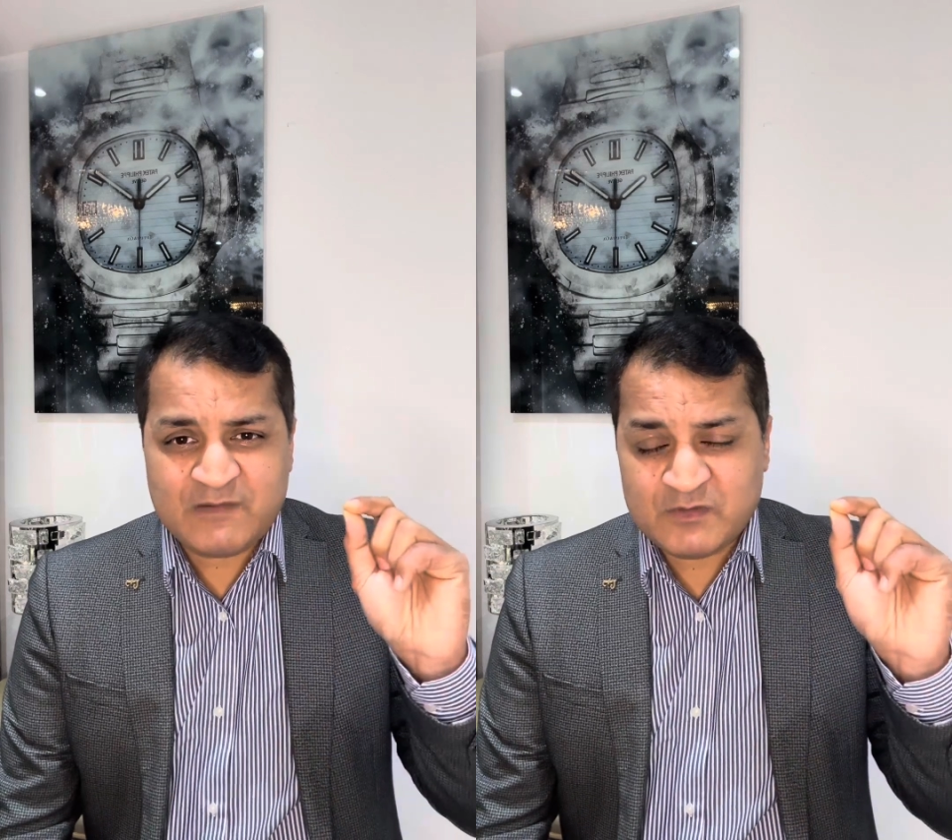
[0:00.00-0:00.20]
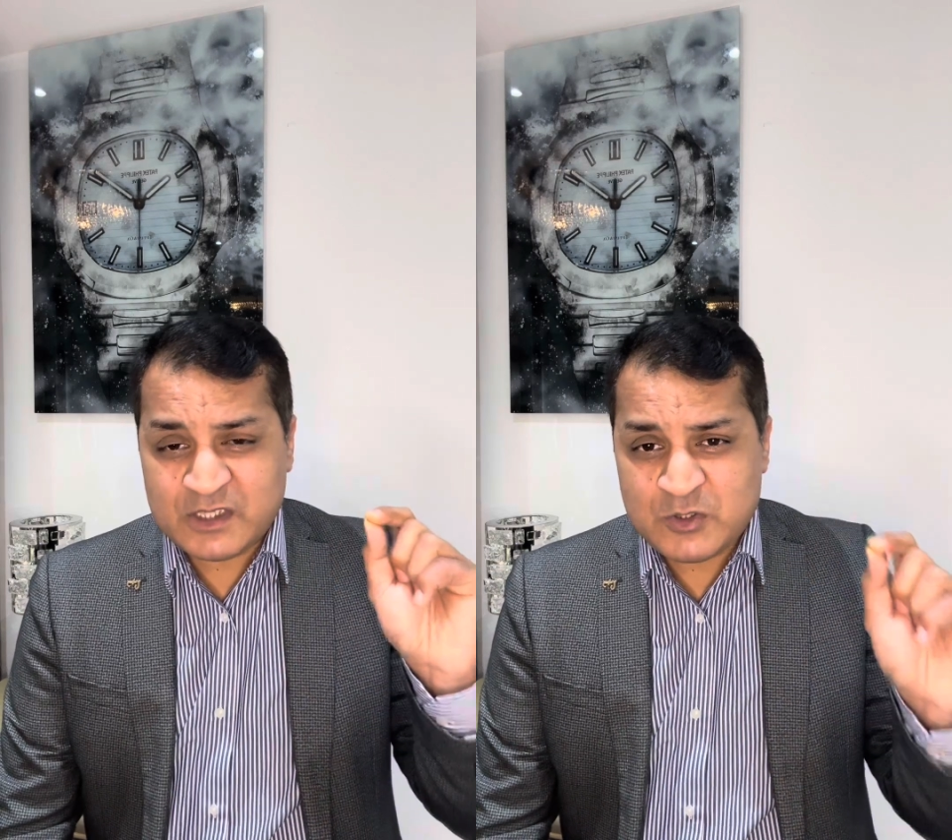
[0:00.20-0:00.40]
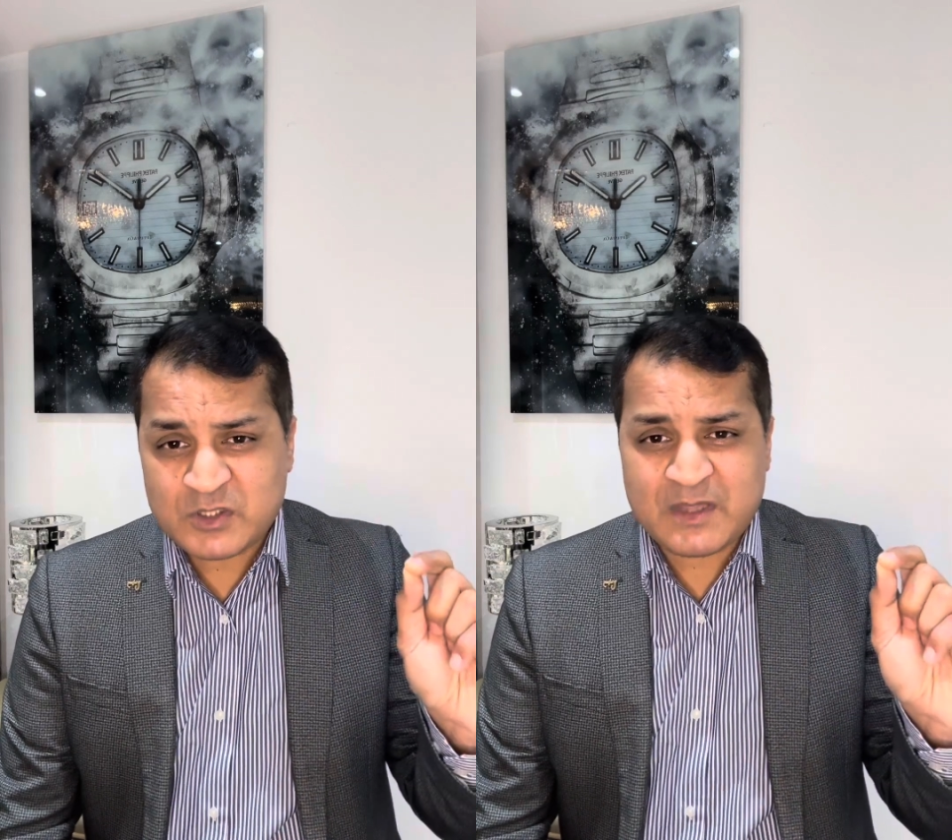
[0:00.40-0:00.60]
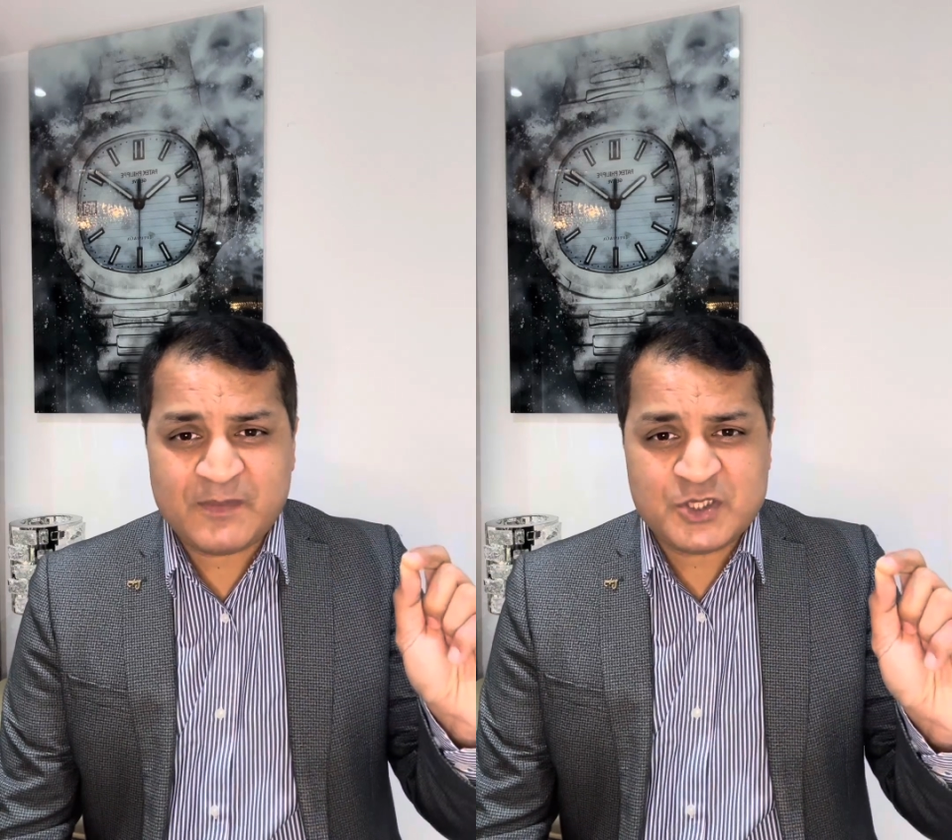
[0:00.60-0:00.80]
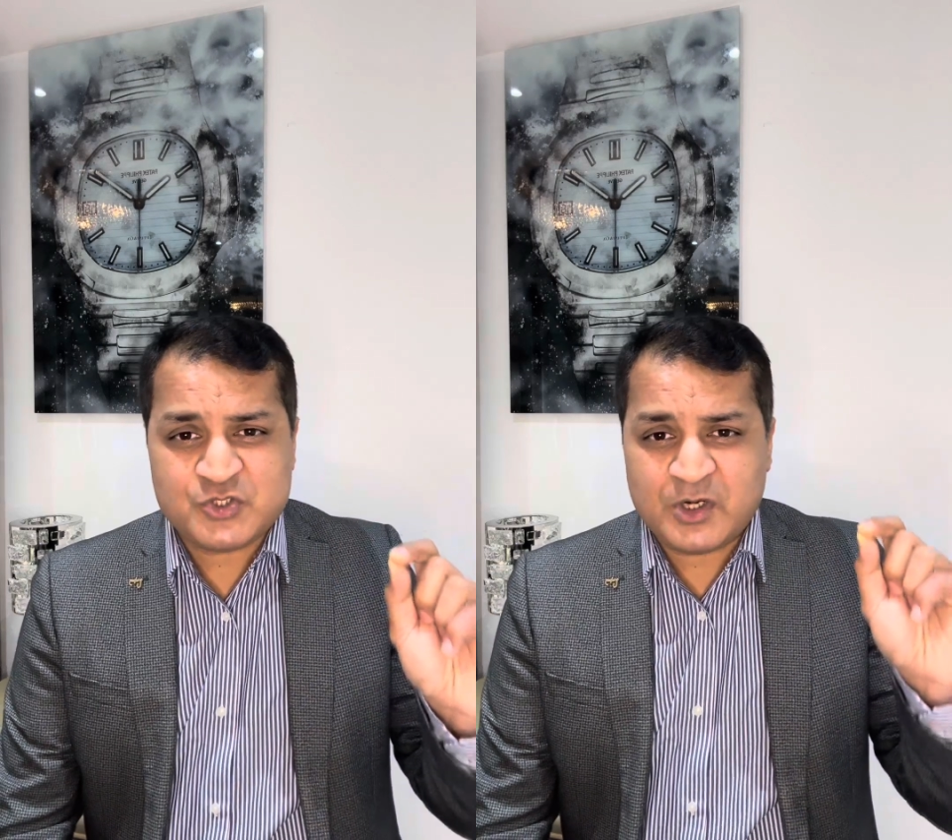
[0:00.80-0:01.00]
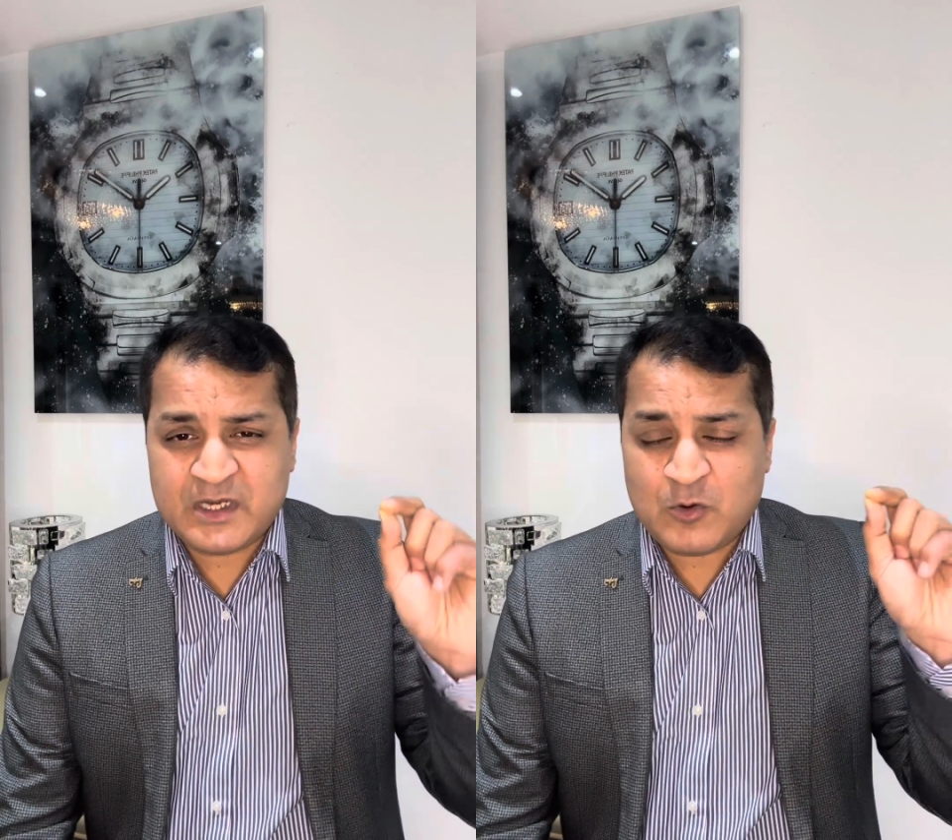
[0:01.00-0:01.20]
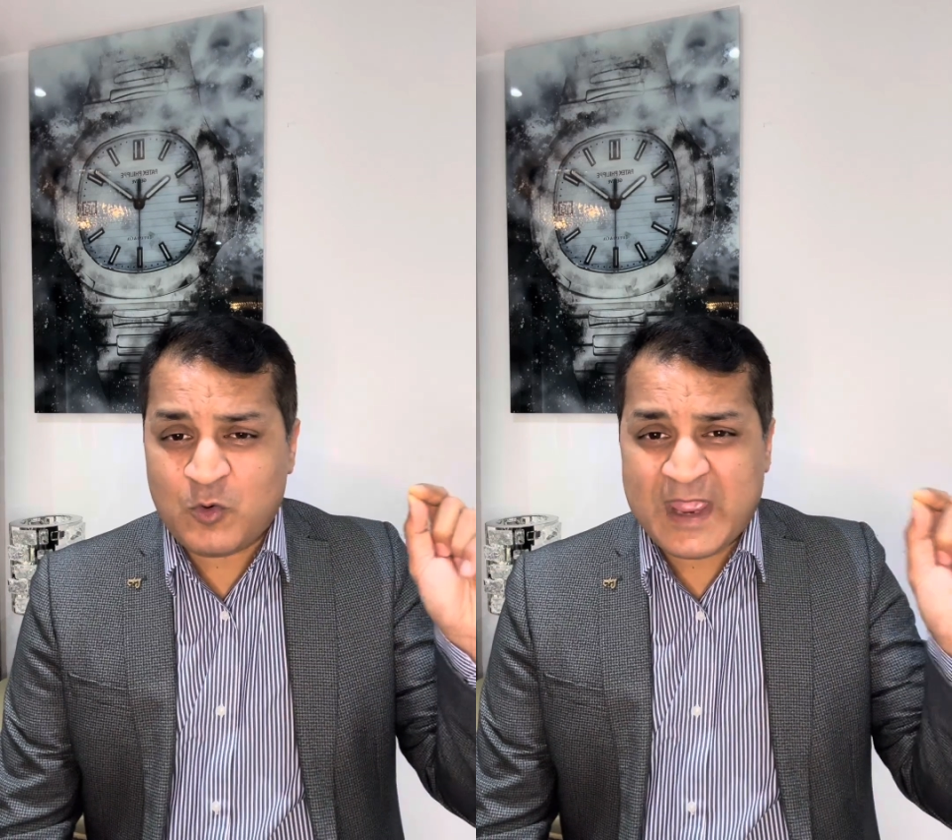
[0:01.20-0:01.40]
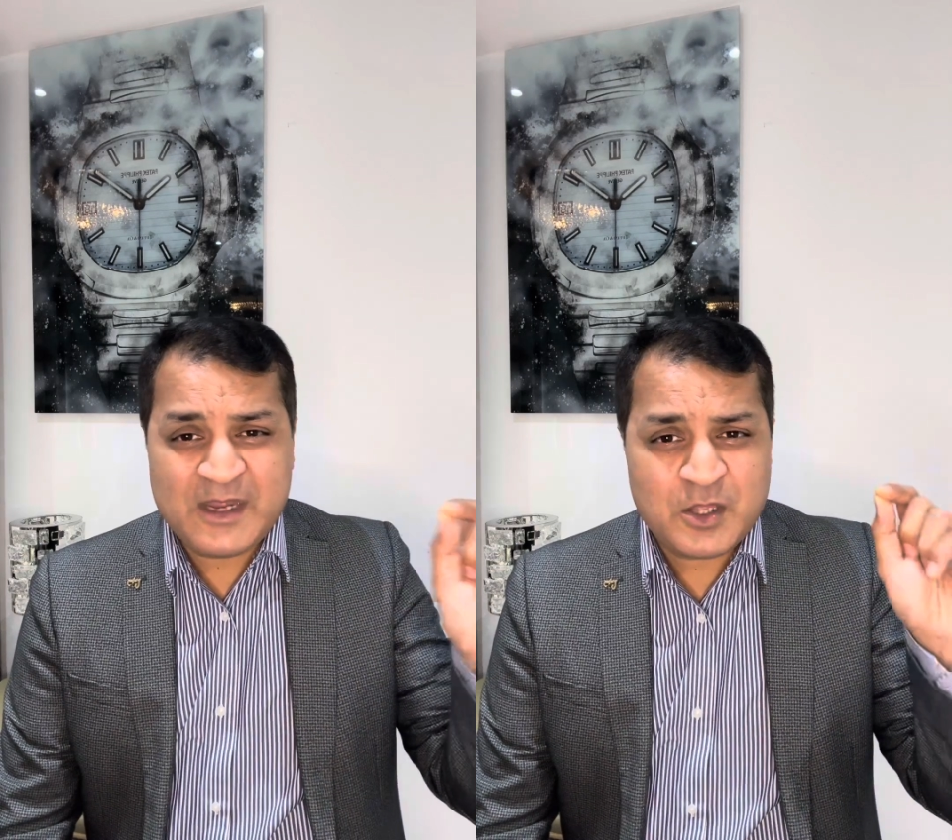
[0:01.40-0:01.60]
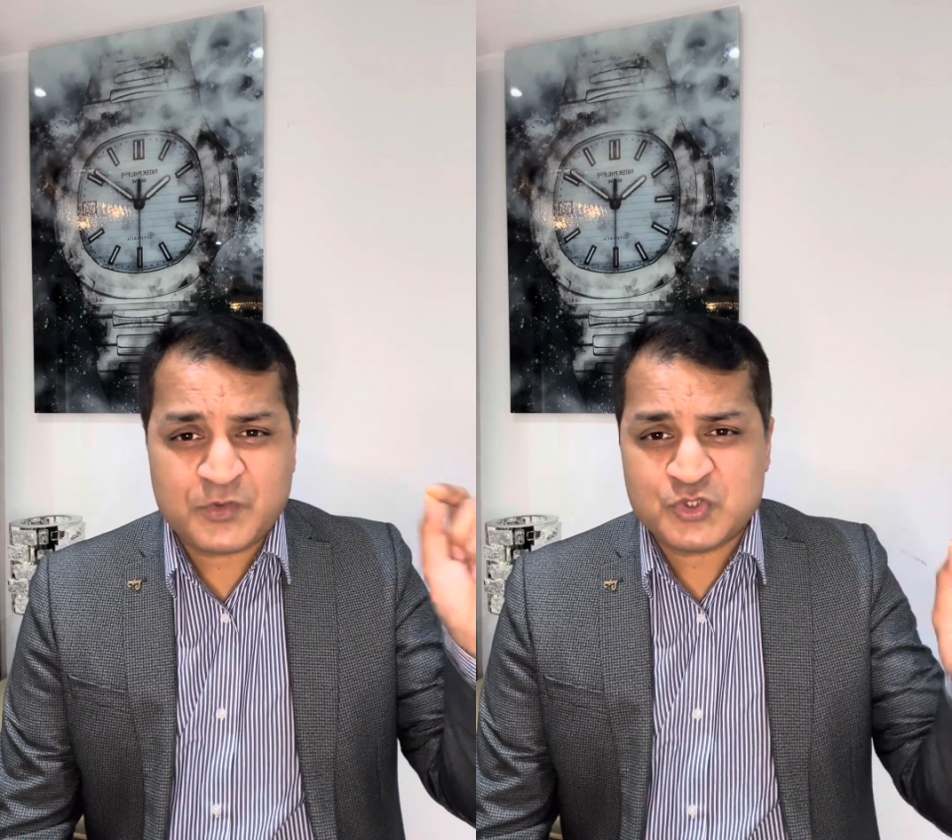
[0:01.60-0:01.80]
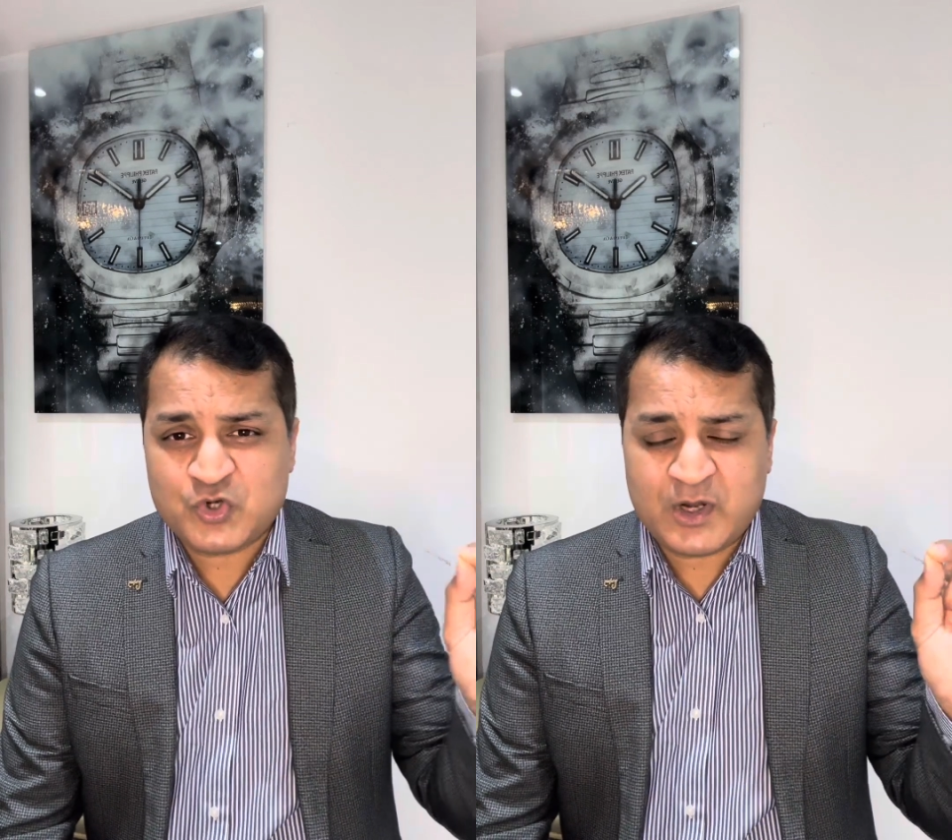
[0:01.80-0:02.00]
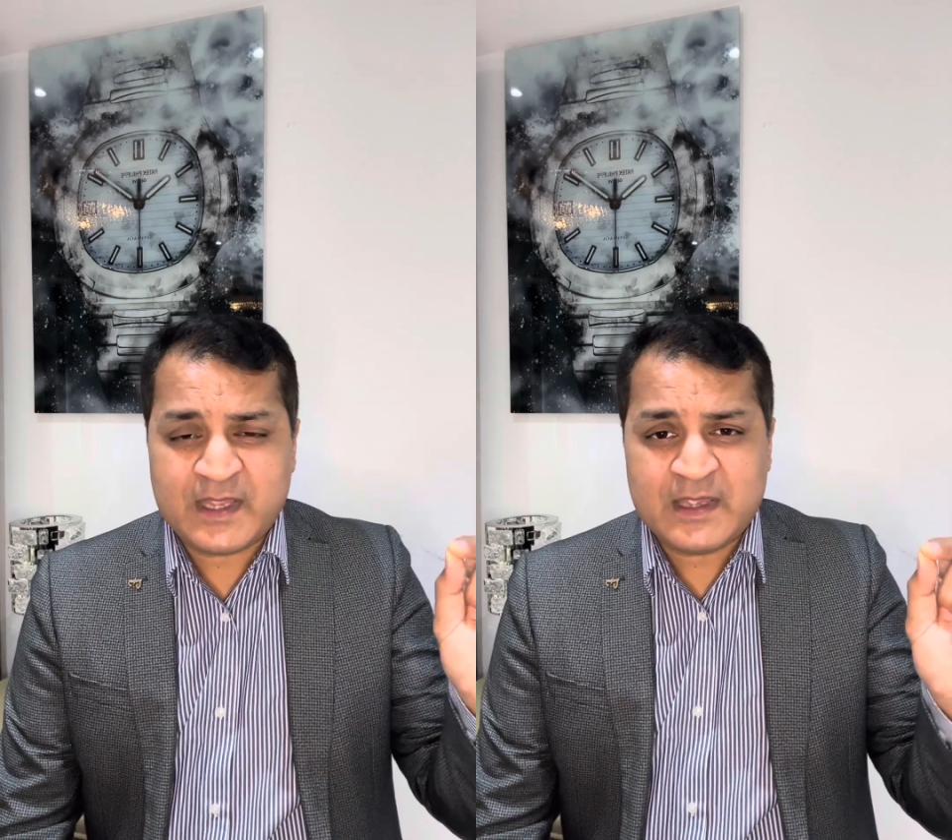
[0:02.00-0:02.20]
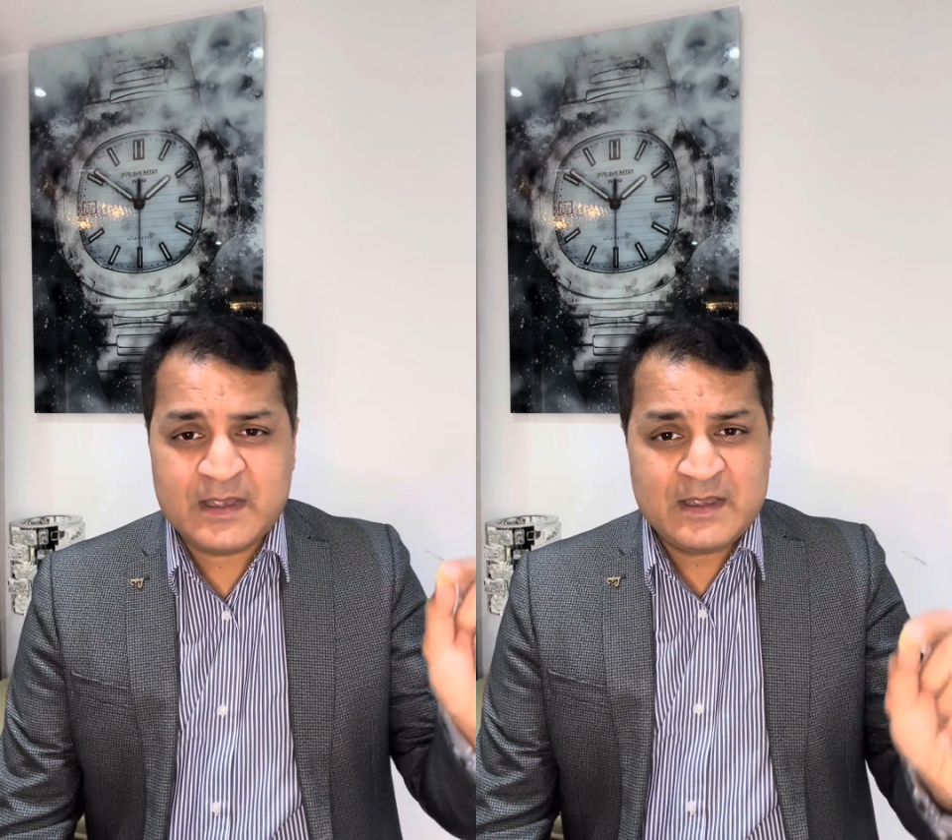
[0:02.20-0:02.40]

with the USMLE journey, or any other journey,